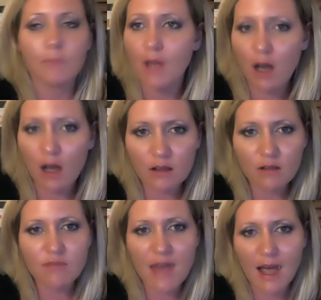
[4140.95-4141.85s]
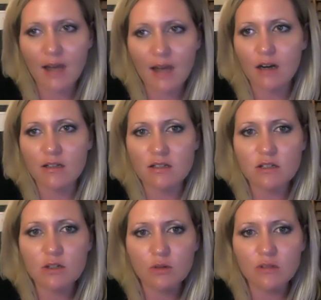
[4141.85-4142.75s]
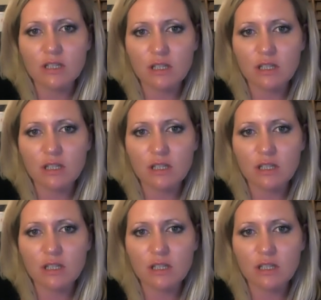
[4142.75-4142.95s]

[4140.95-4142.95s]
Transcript: all of that is tools that